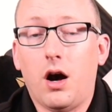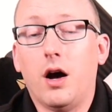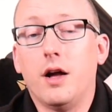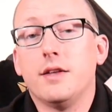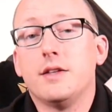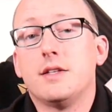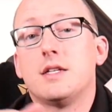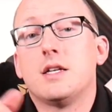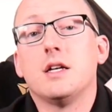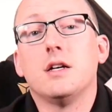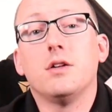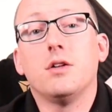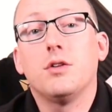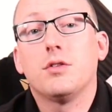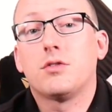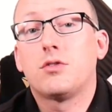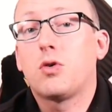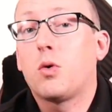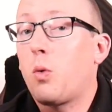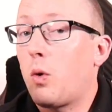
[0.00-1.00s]

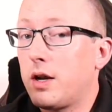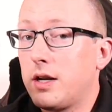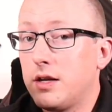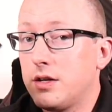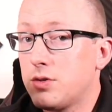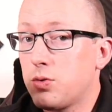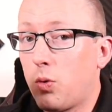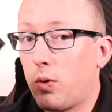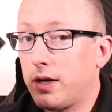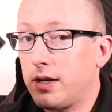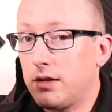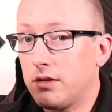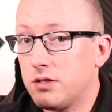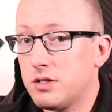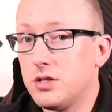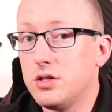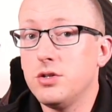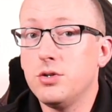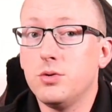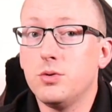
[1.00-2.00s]
until
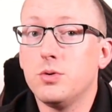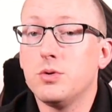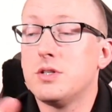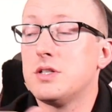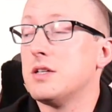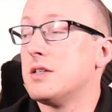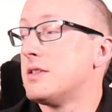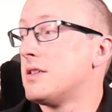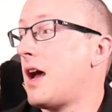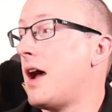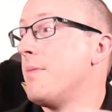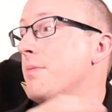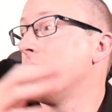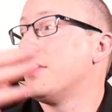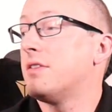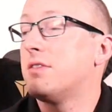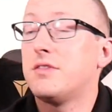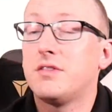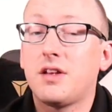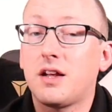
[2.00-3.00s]
2022, since I'm the
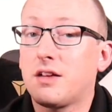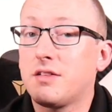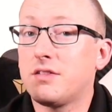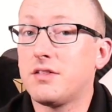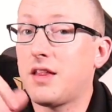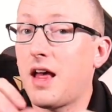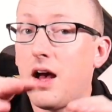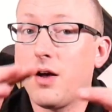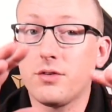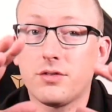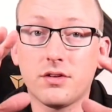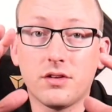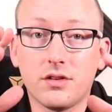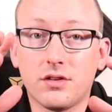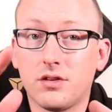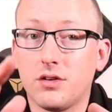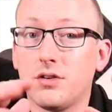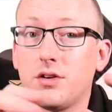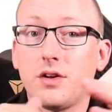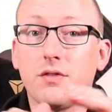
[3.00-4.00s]

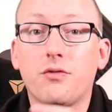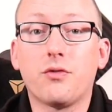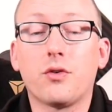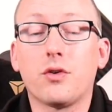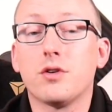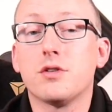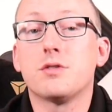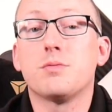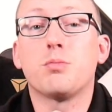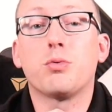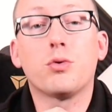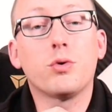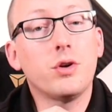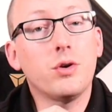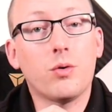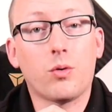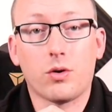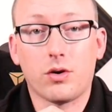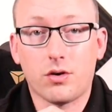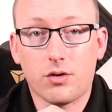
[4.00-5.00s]
6,031st
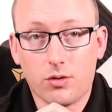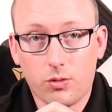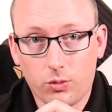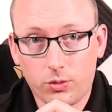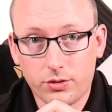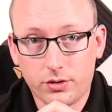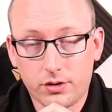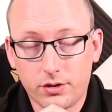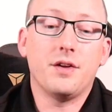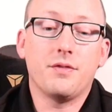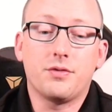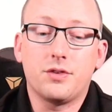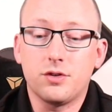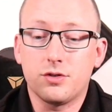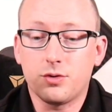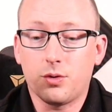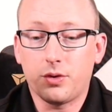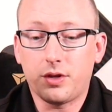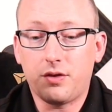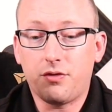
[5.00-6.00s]
pre-order holder. If
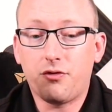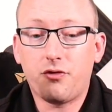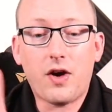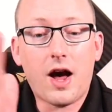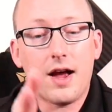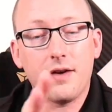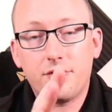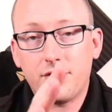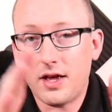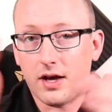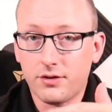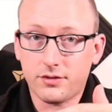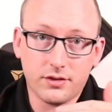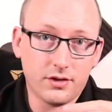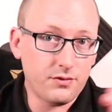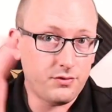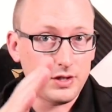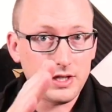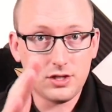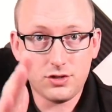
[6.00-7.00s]
there's only
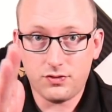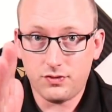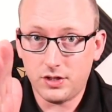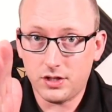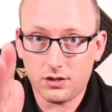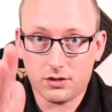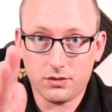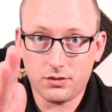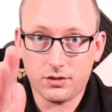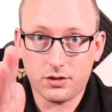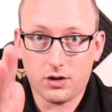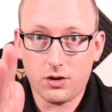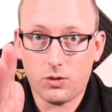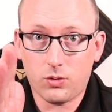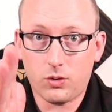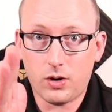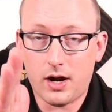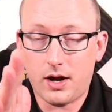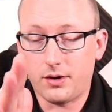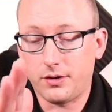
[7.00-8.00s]
5,000 of each vehicle to go
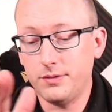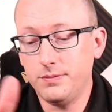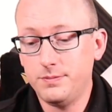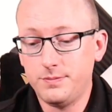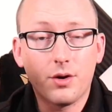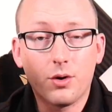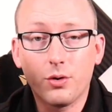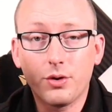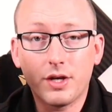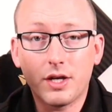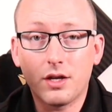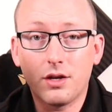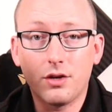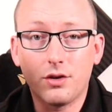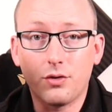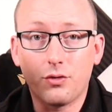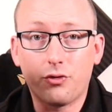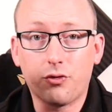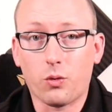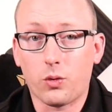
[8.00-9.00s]
around, and they're only going to
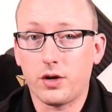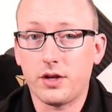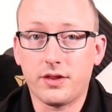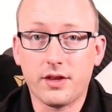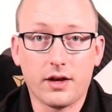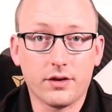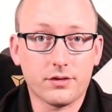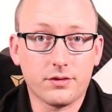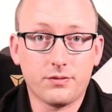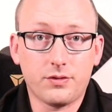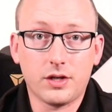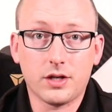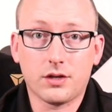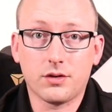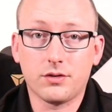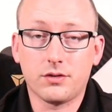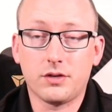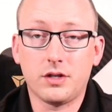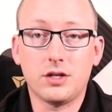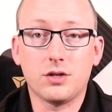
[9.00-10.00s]
do 40,000
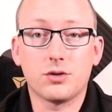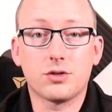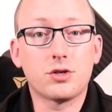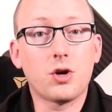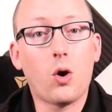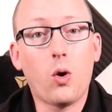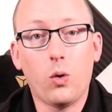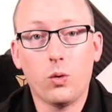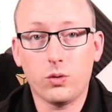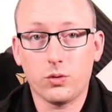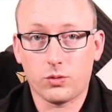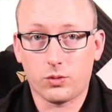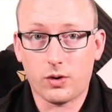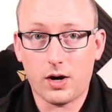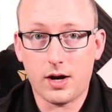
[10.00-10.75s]
vehicles a year total